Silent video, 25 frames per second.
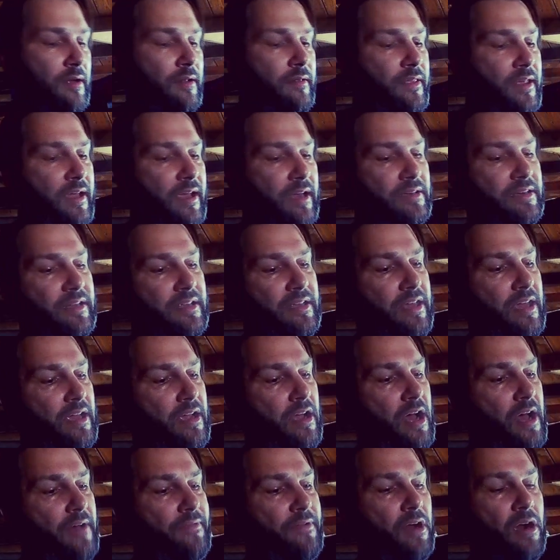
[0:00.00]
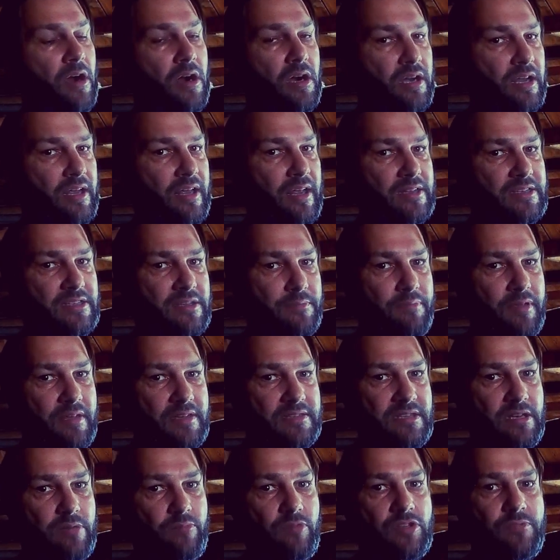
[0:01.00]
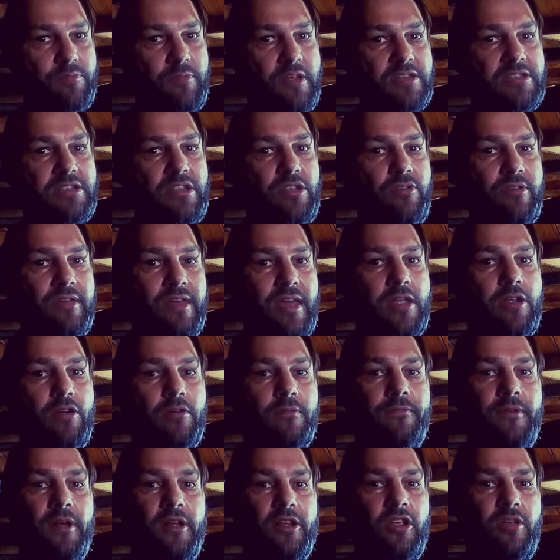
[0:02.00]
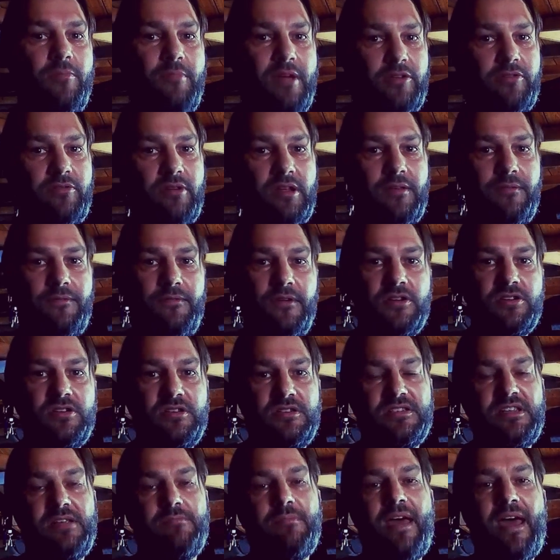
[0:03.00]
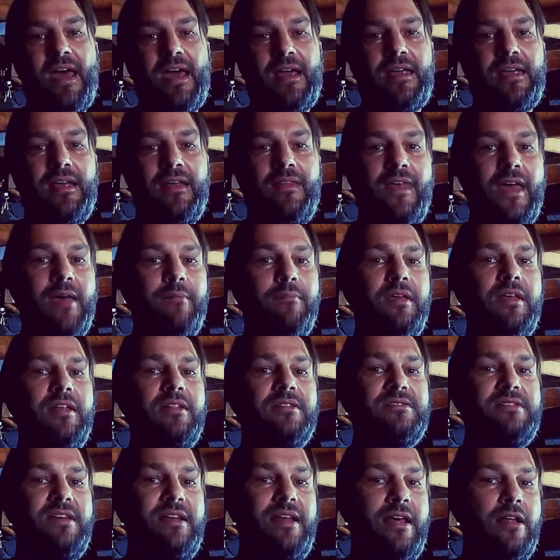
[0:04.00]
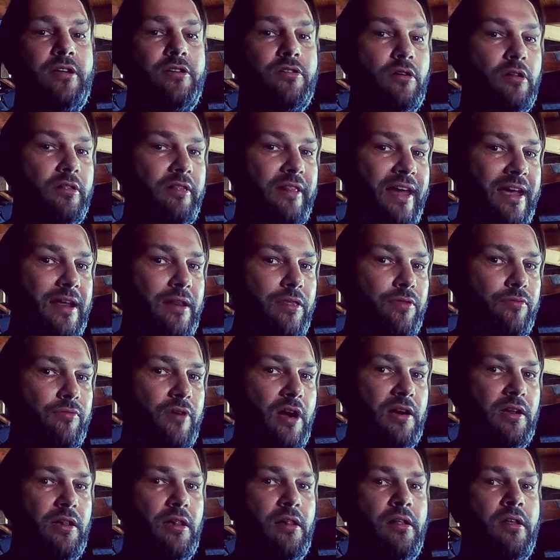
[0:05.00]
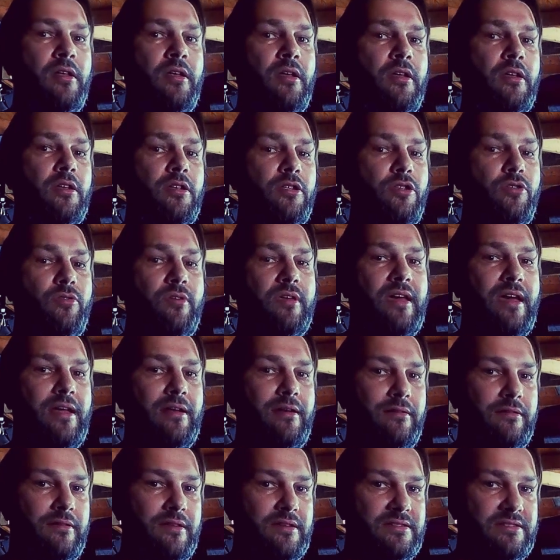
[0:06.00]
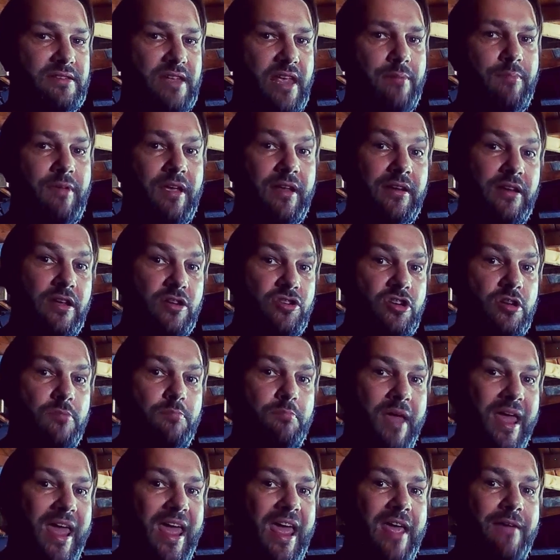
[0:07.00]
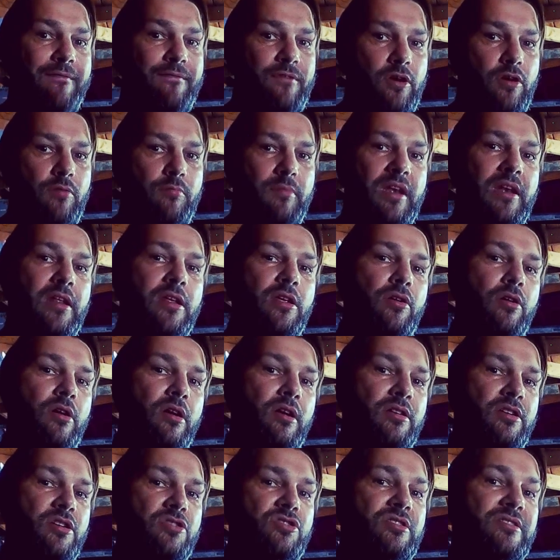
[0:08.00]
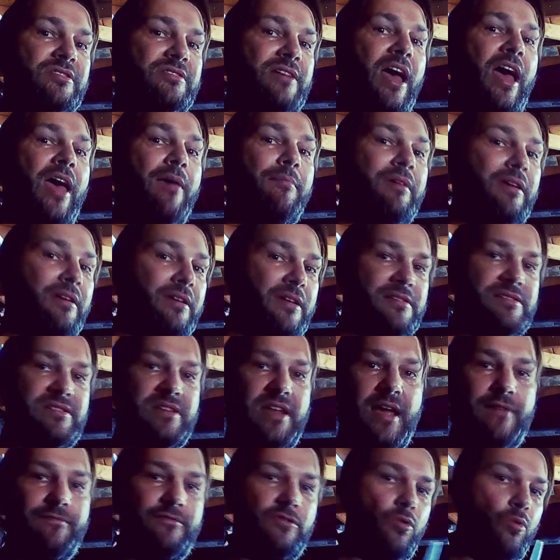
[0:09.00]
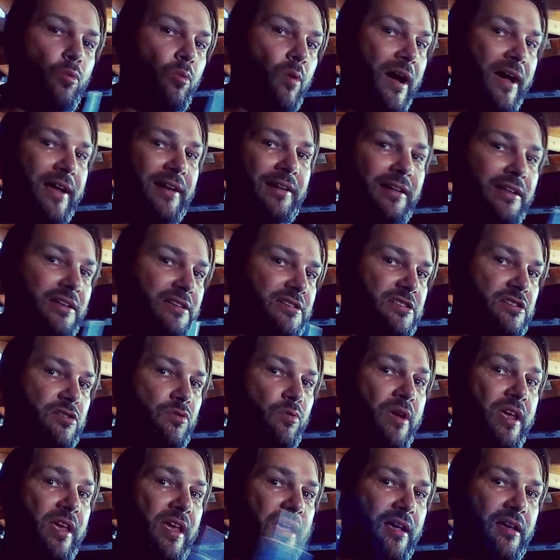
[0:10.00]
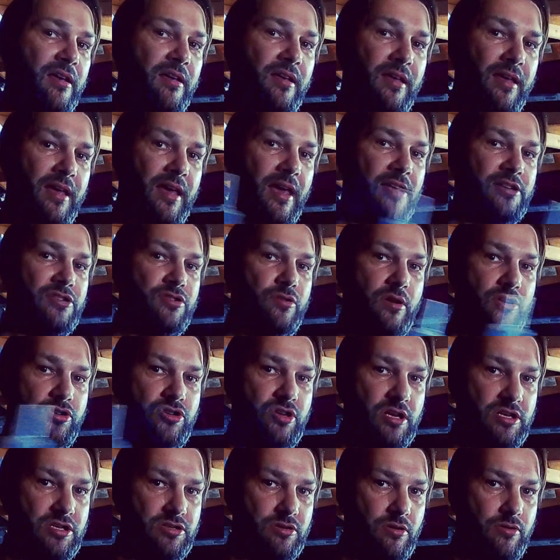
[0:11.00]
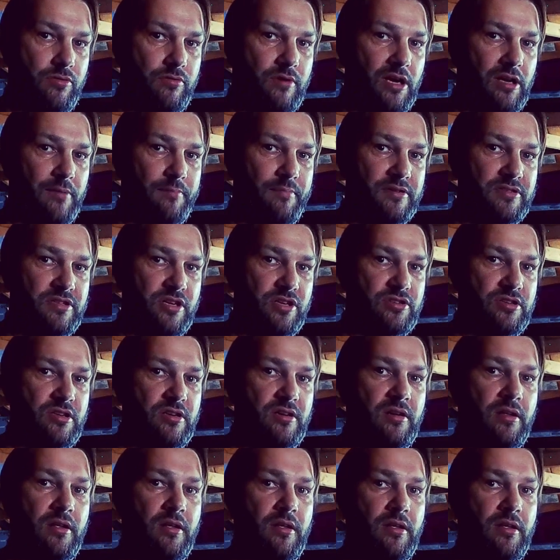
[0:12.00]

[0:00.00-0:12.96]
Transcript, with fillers: they get to kick off hard against the piston, which means that you get your volumetric efficiency back. And that means that under light throttle, you get the same ignition behavior, meaning your ignition timing doesn't have to widely swing as you adjust your throttle position,